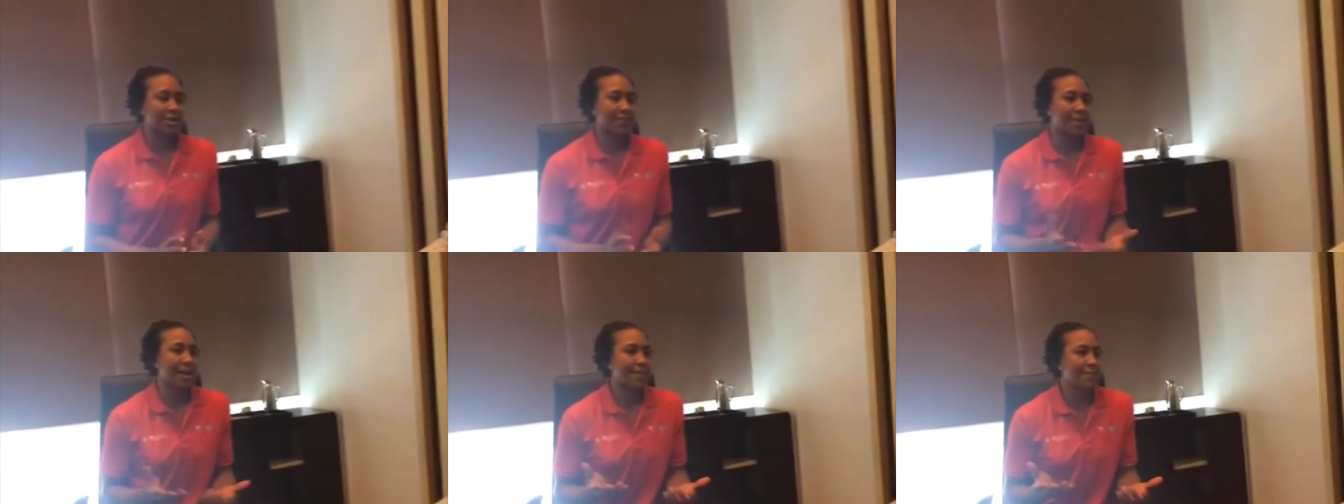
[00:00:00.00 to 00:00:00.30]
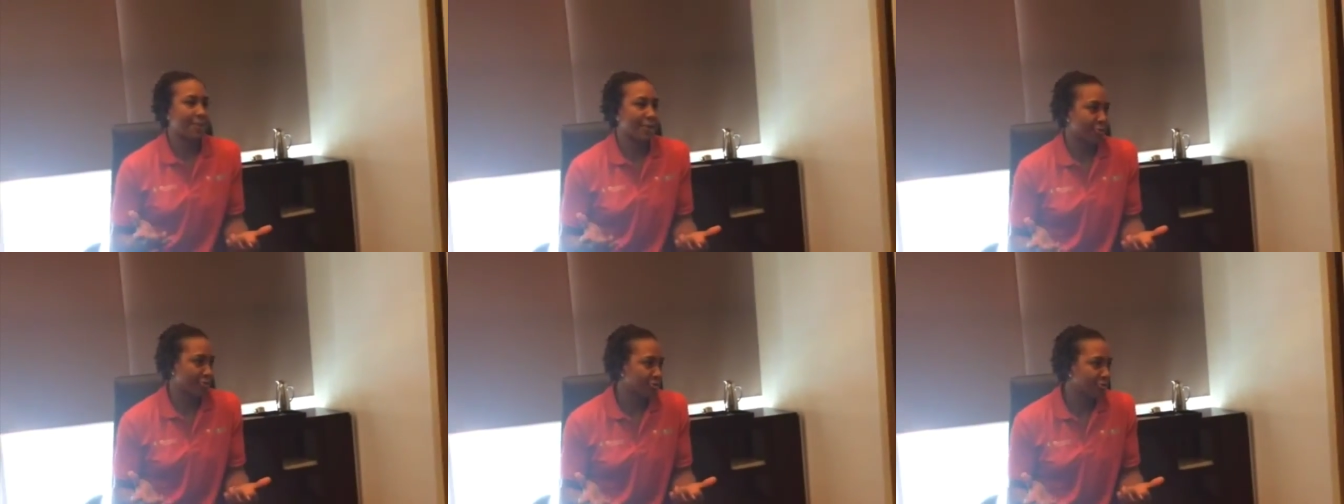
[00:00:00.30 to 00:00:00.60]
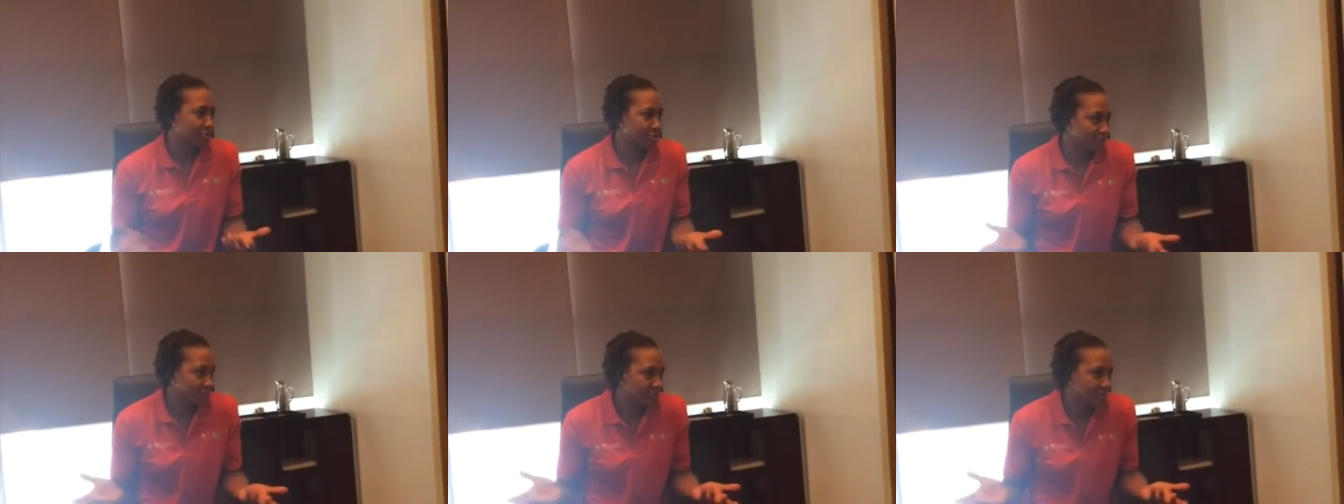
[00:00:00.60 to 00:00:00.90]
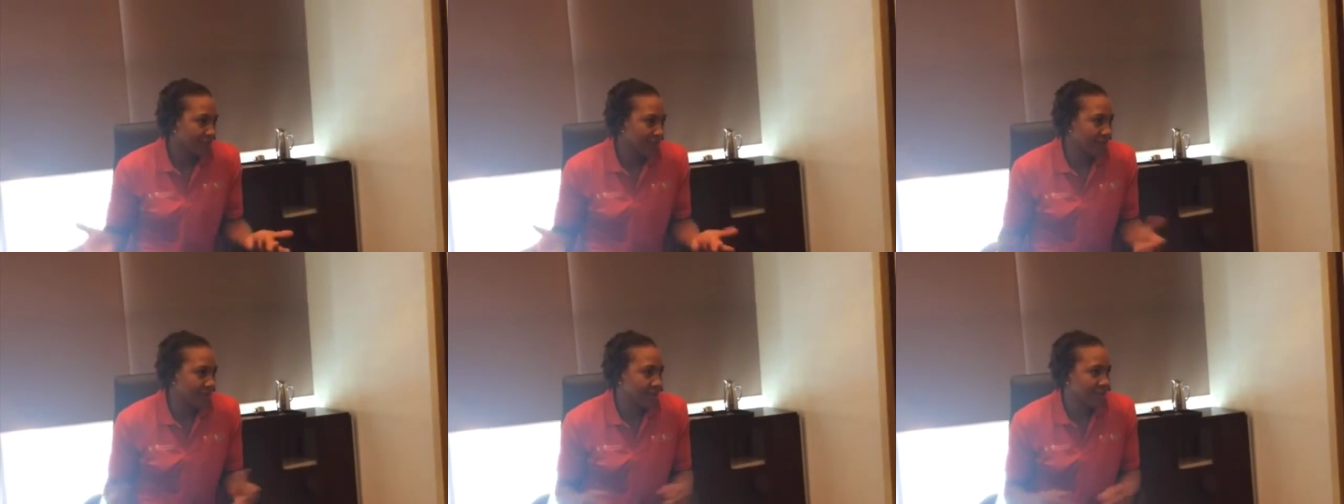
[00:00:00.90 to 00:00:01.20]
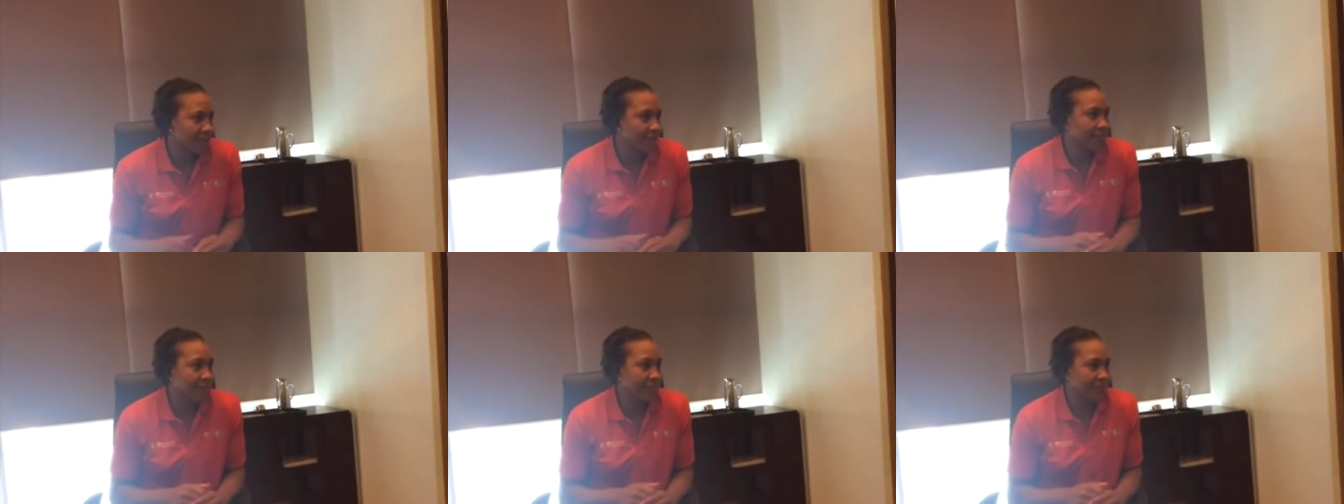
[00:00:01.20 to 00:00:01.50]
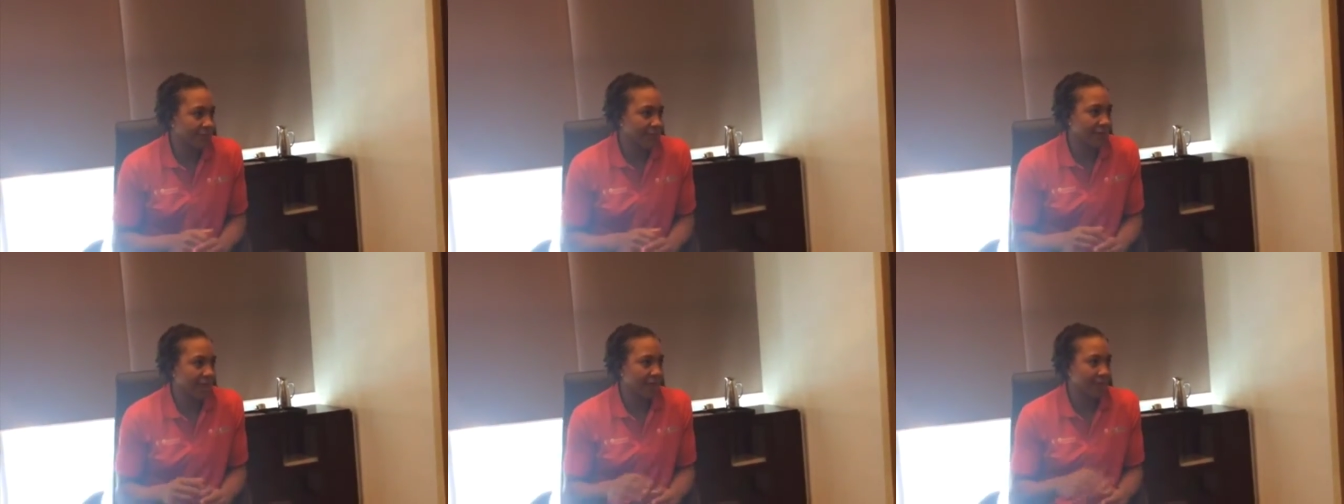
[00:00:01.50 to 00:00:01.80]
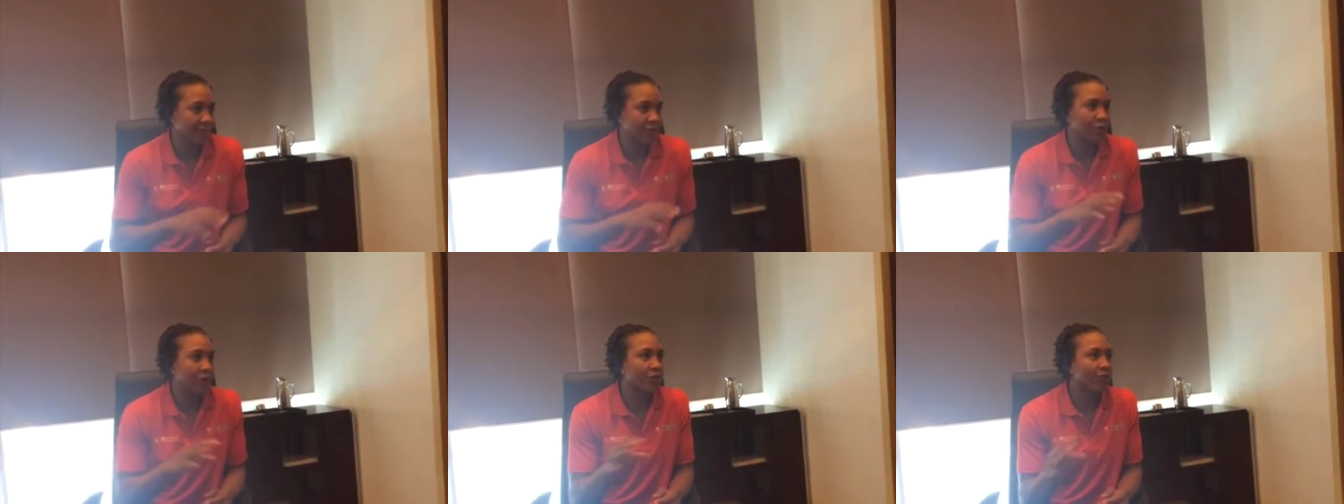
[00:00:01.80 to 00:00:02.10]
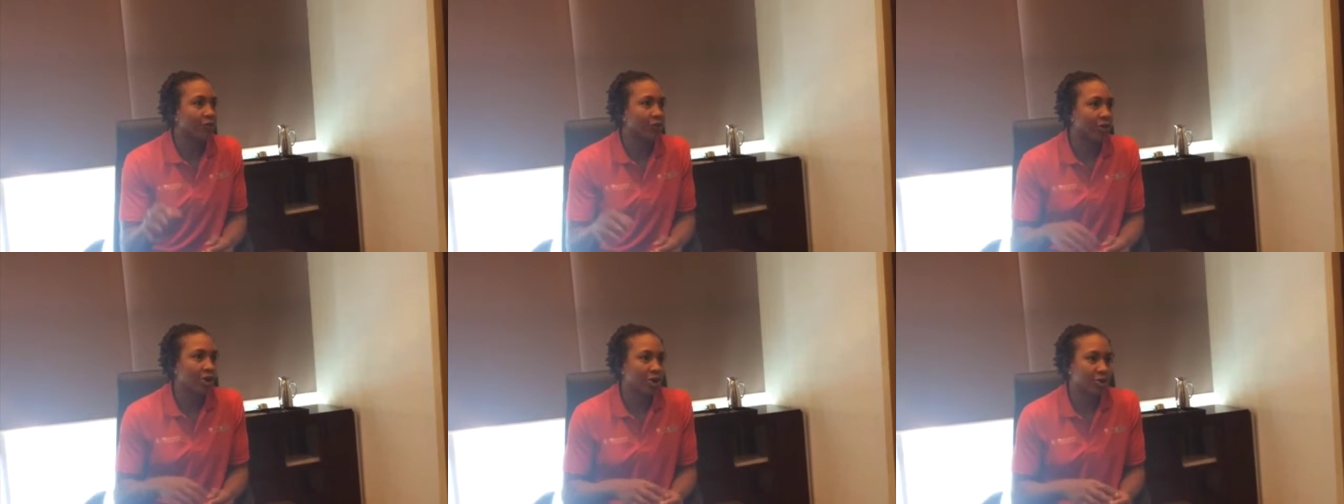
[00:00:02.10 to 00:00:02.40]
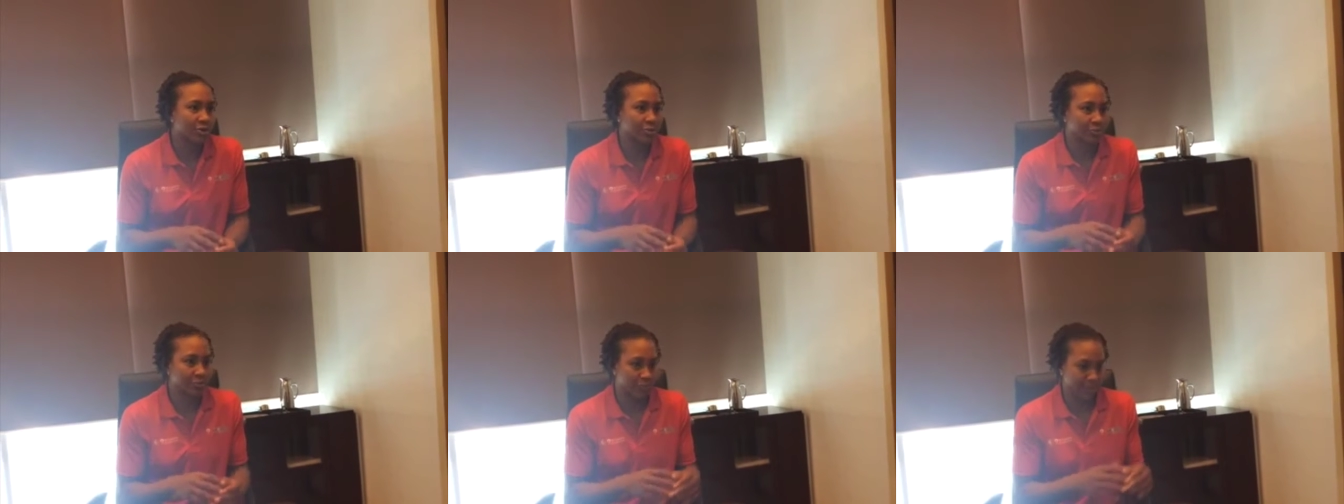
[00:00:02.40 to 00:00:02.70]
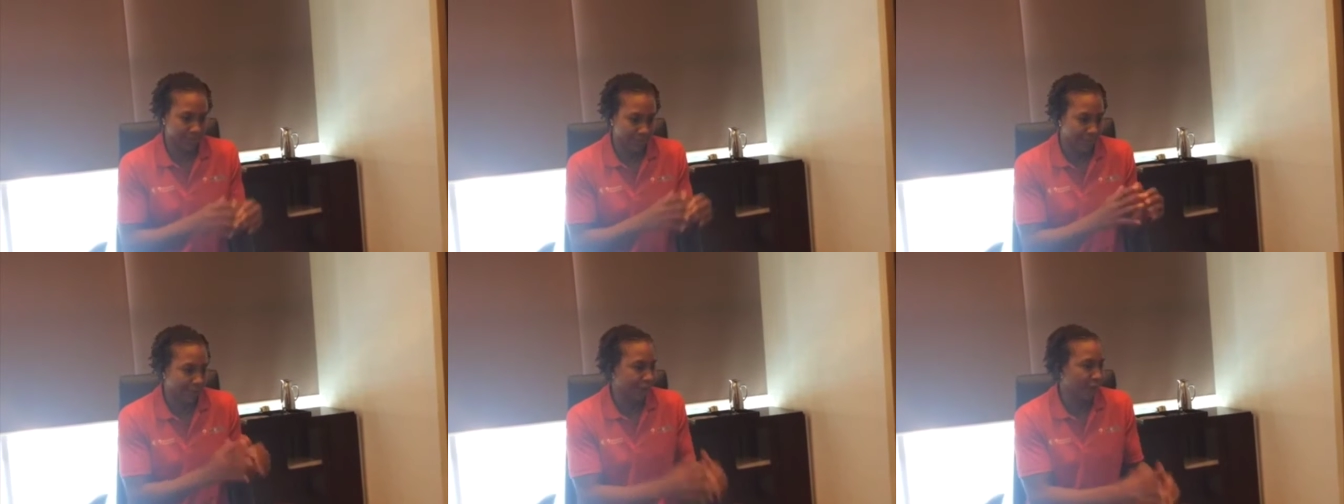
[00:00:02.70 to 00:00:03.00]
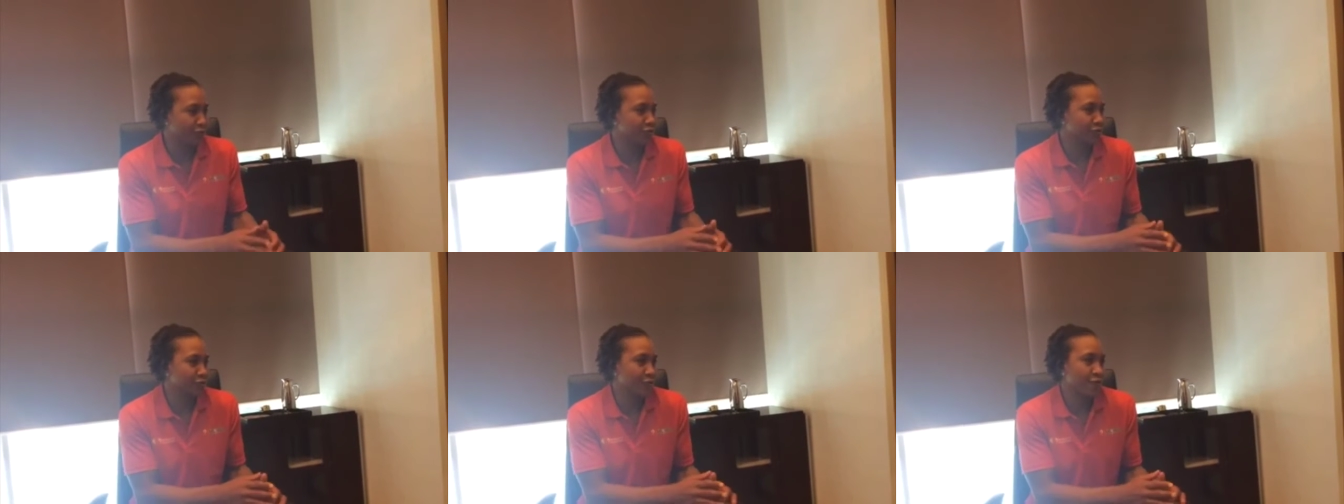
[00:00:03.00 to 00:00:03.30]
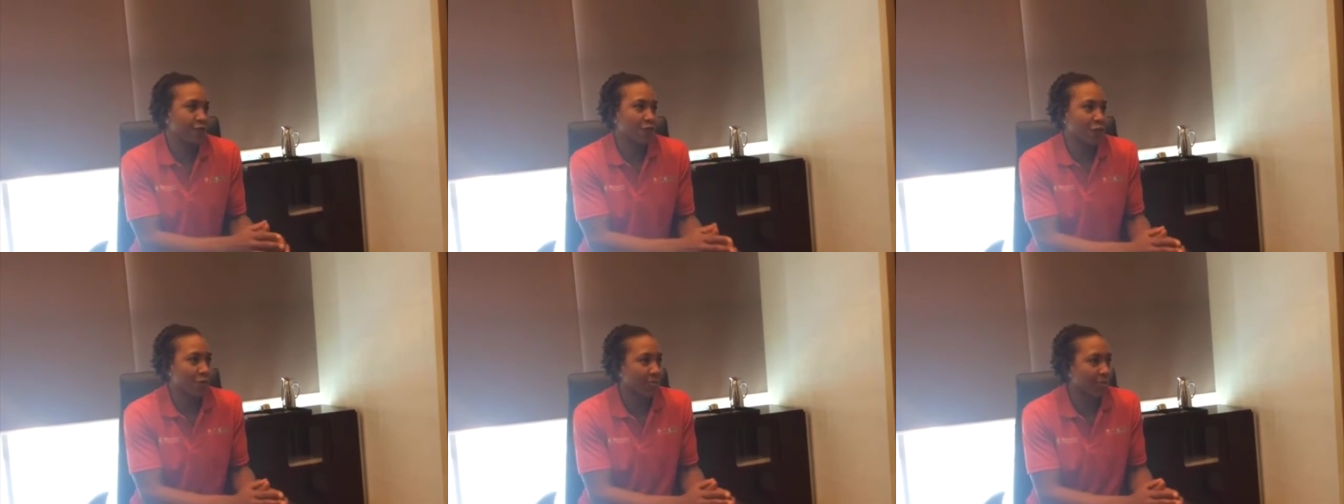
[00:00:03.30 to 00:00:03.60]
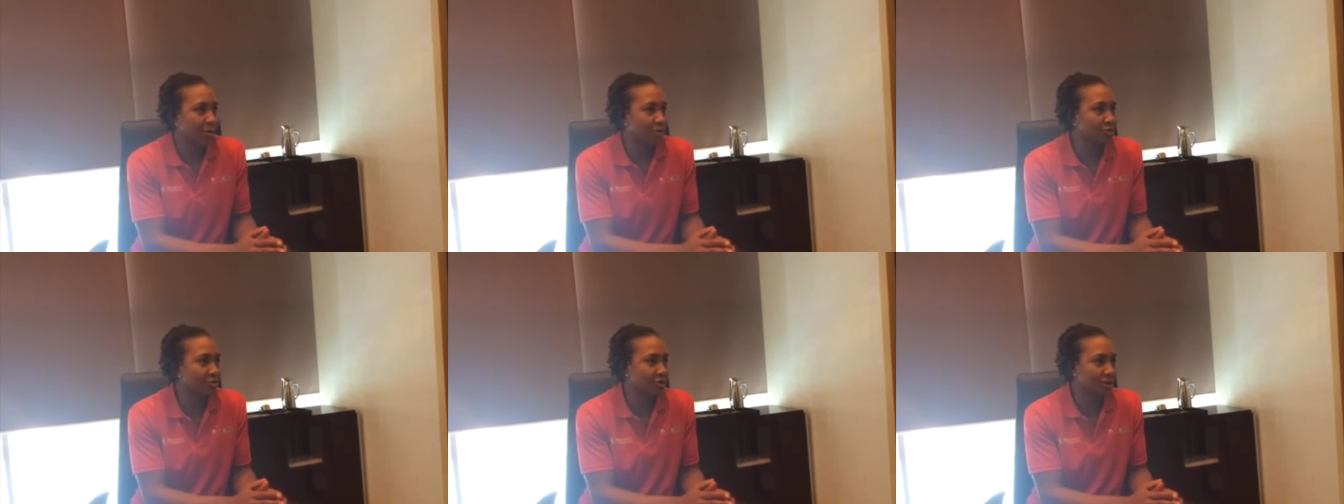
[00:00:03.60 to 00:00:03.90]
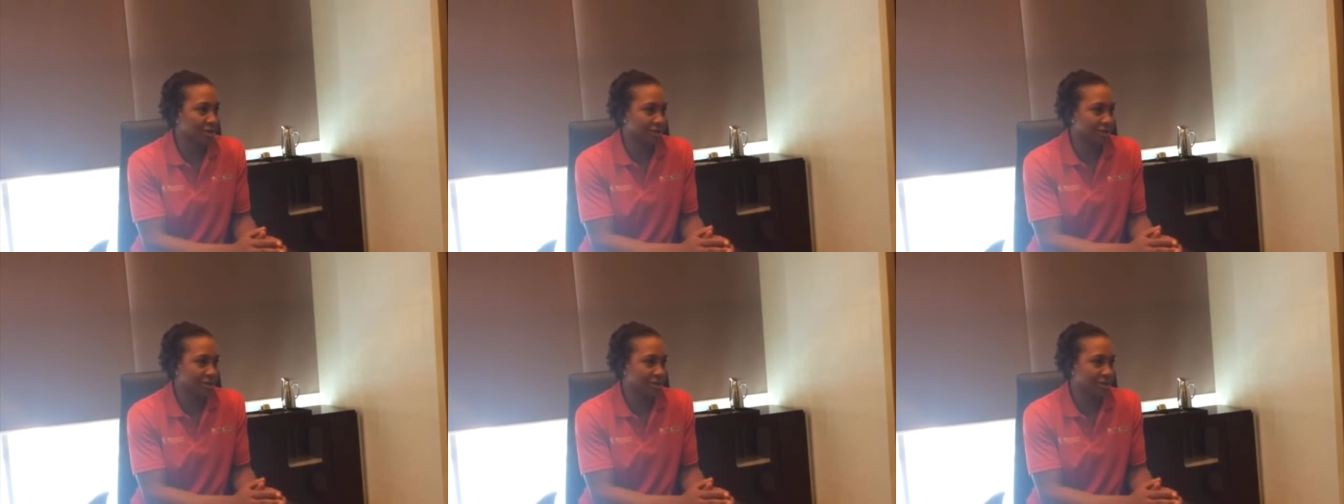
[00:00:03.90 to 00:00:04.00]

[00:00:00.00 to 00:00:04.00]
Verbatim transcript: Like my parents, I mean, my family overall would be first and foremost.